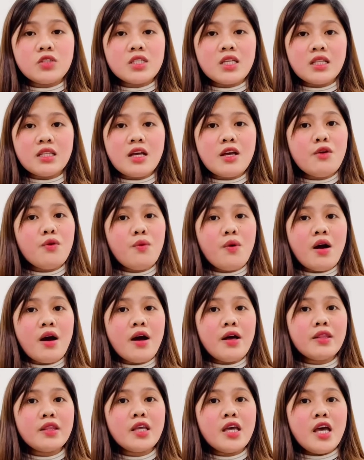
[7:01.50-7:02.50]
sa
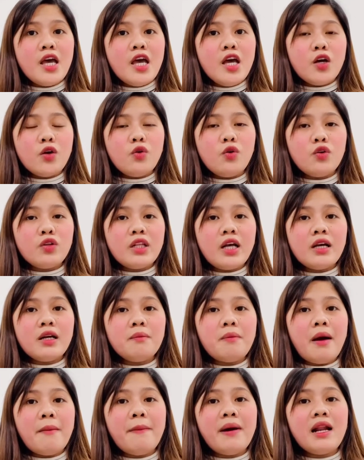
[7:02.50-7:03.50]
Taiwan, kung
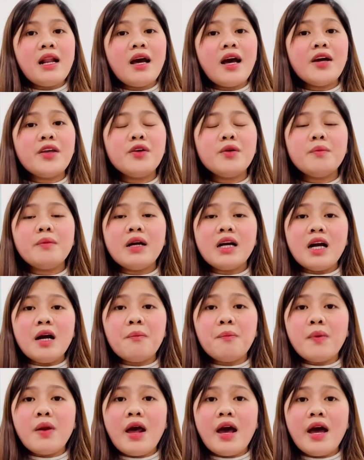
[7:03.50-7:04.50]
nagbabala kayong
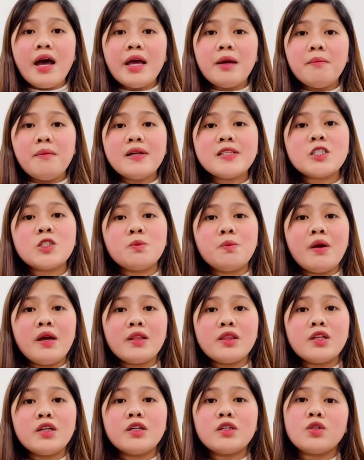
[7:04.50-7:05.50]
mag-apply, much
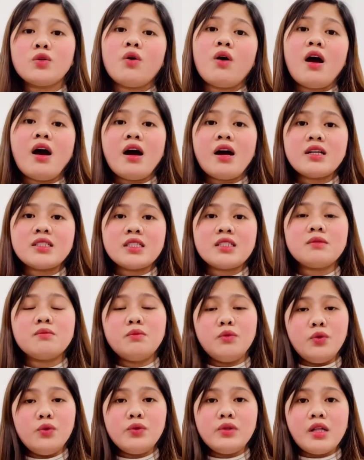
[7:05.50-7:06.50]
better to ask
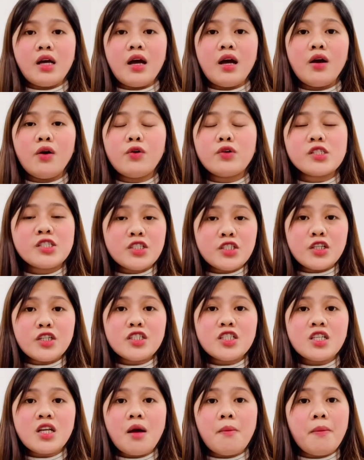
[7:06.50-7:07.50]
muna or
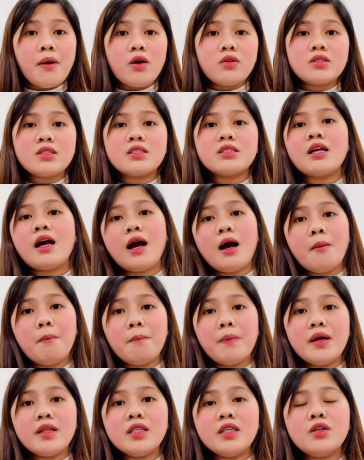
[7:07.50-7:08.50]
search about sa
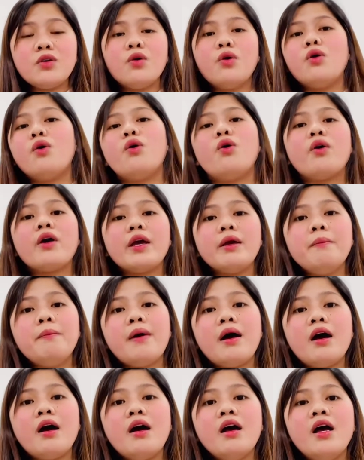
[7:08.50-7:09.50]
company kung okay
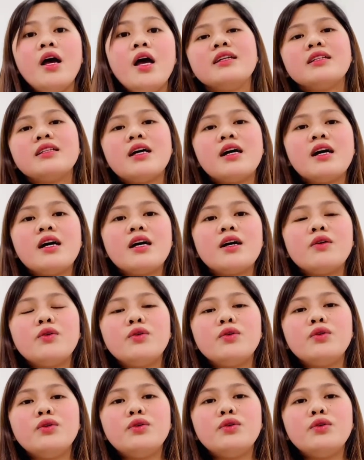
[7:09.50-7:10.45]
ba. And, kung